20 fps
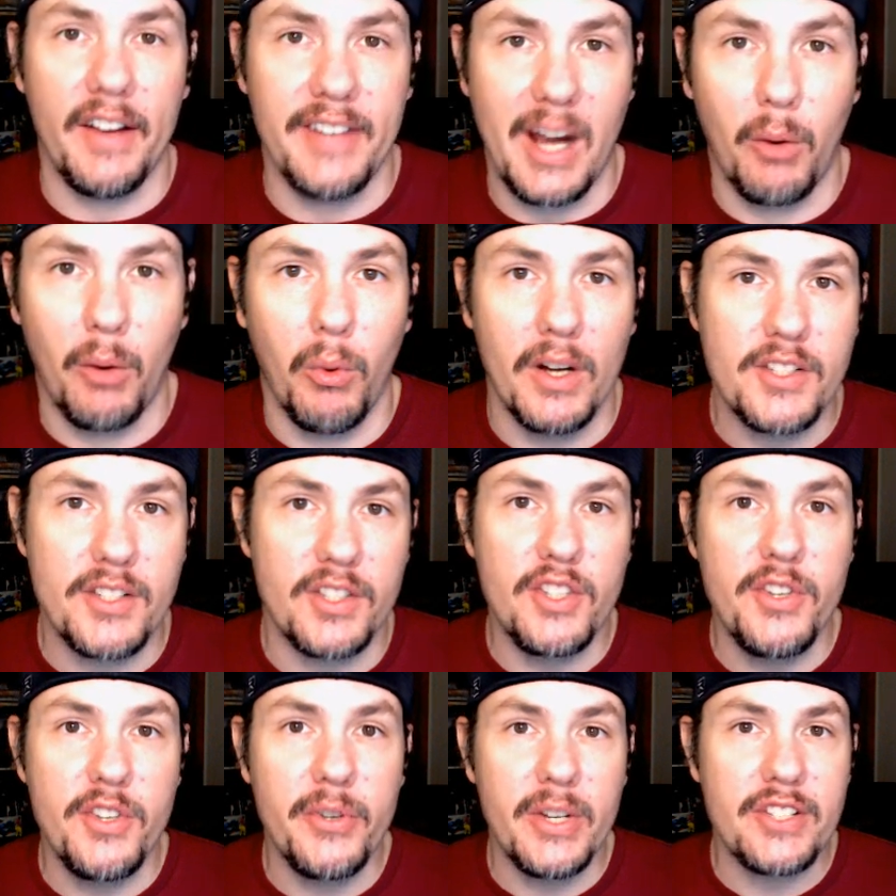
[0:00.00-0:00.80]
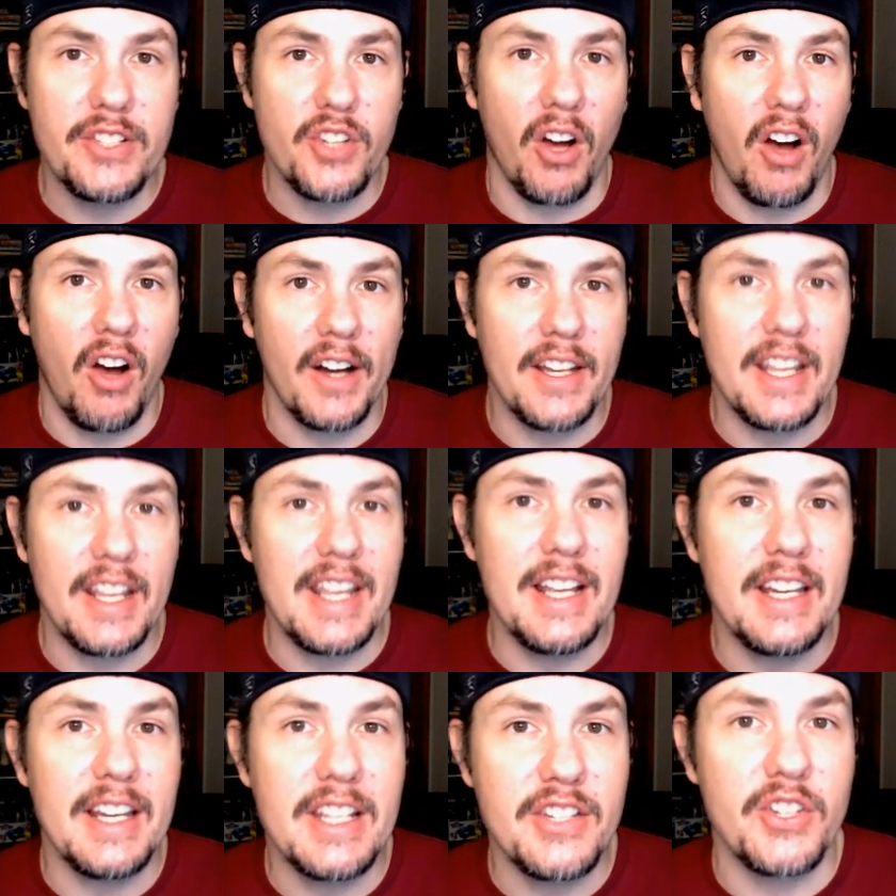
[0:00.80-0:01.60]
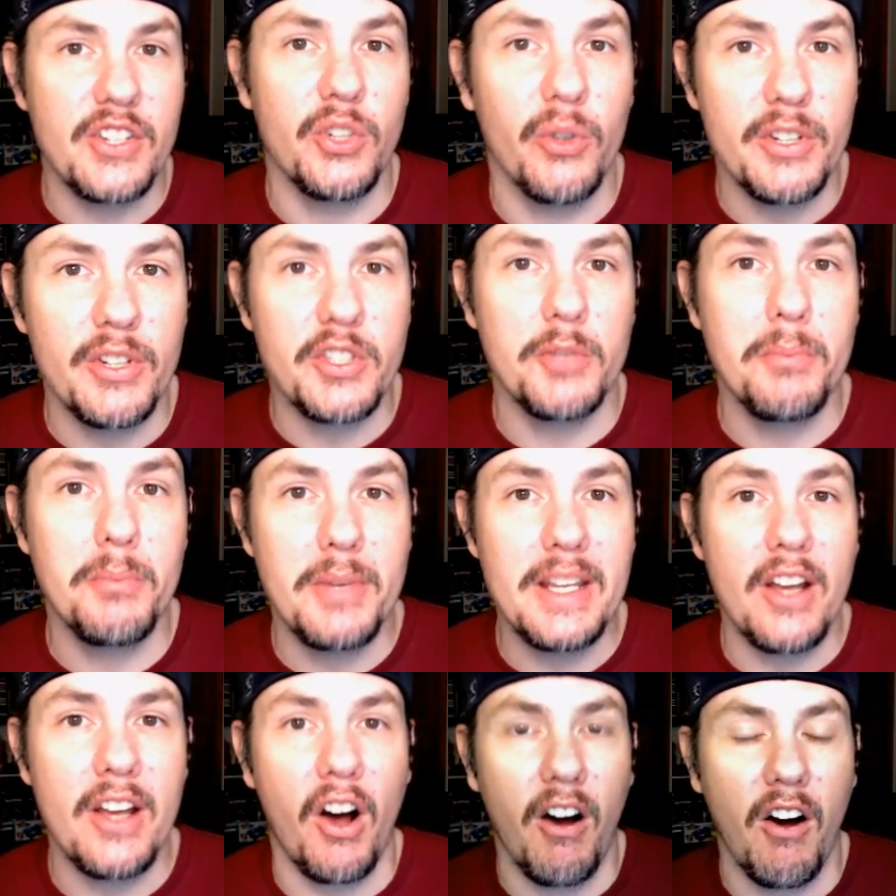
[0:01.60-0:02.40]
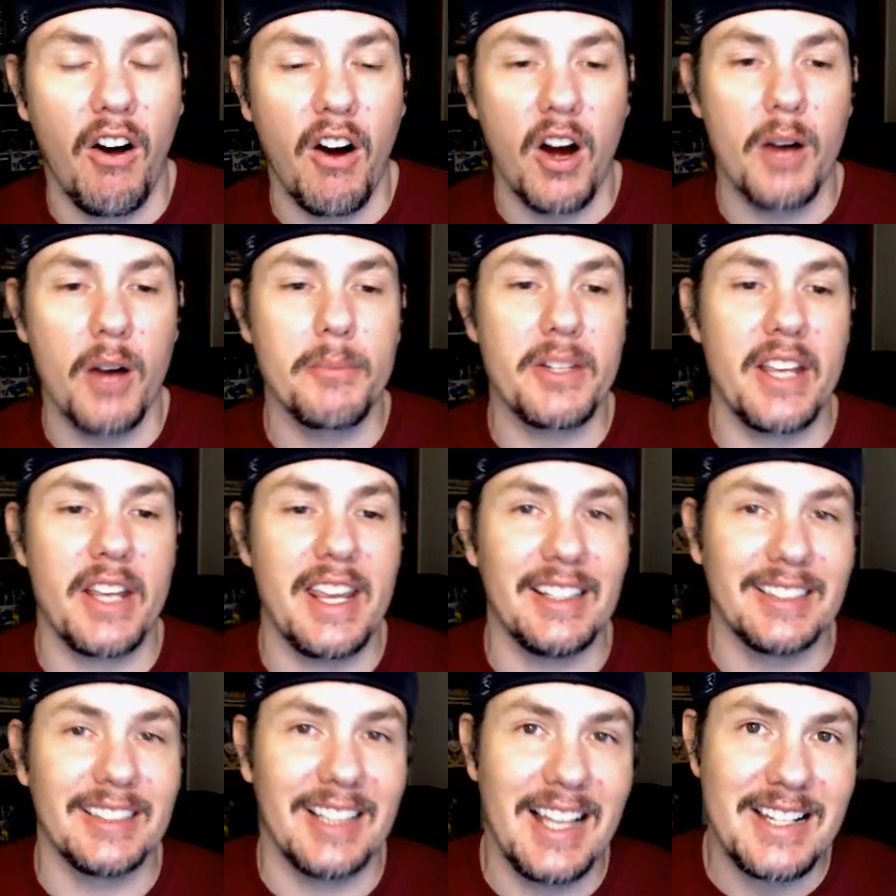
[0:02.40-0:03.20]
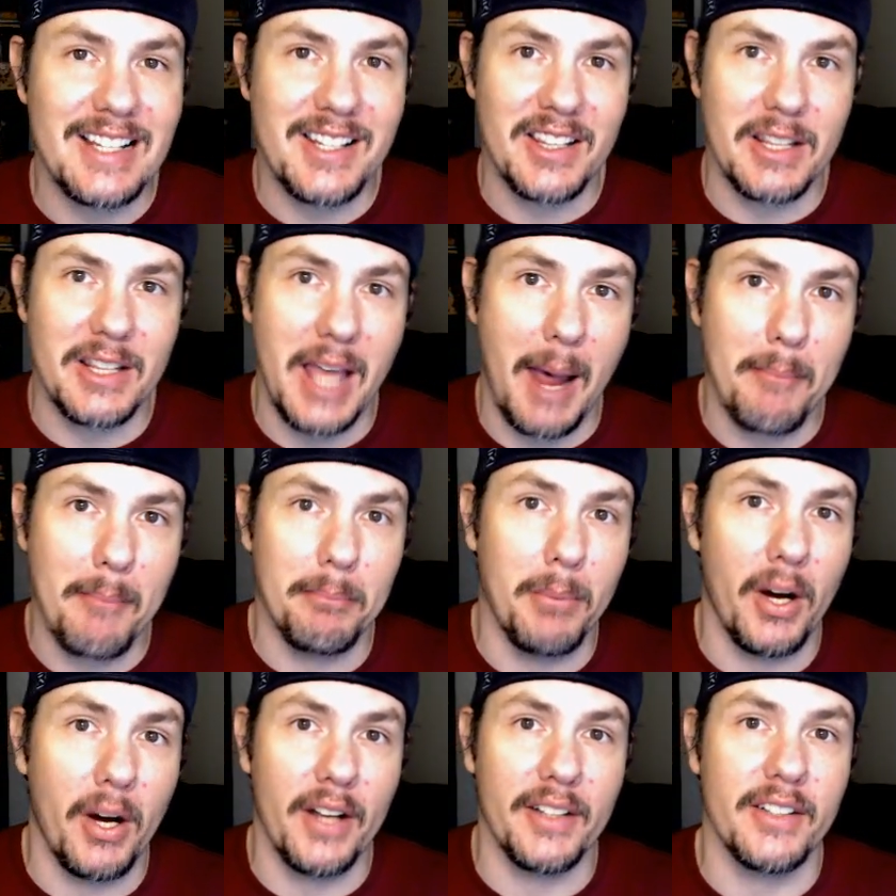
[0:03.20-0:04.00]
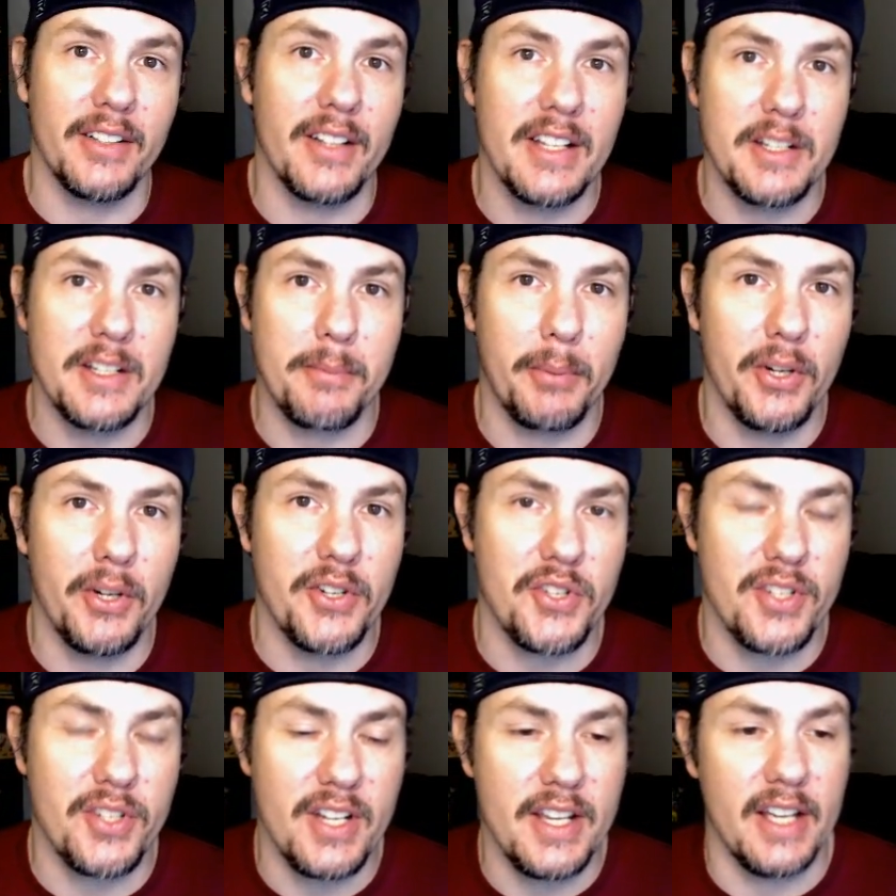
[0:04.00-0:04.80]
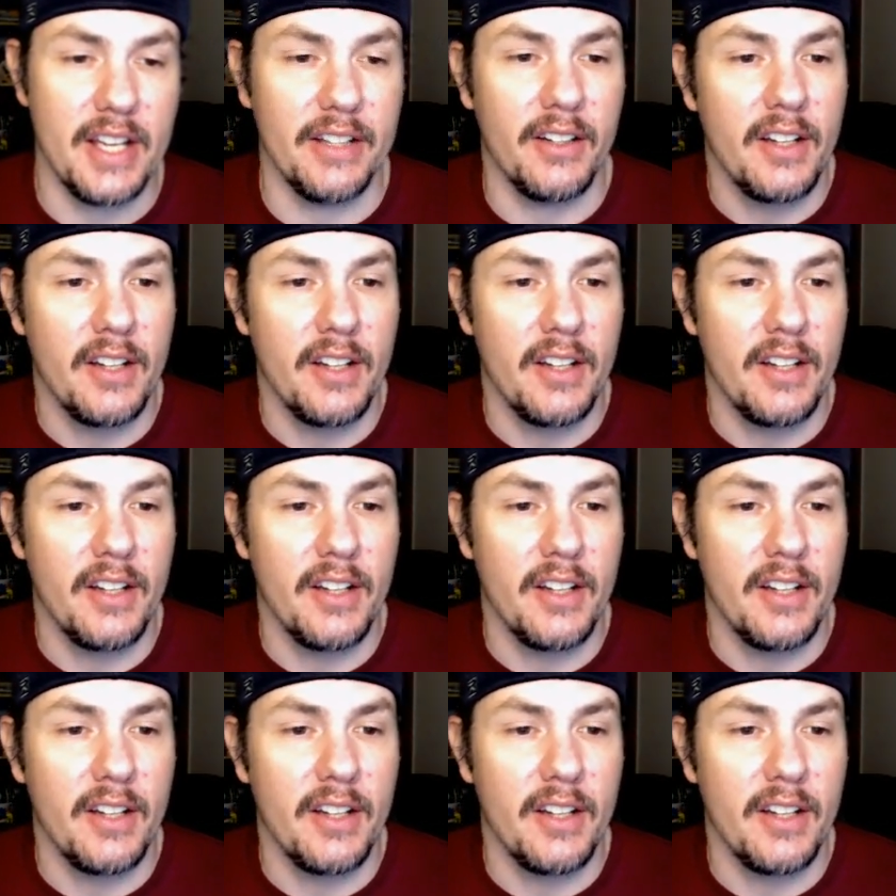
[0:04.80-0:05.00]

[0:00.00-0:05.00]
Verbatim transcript: Now, once the unit's on, it is going to be armed unless that button is pushed in.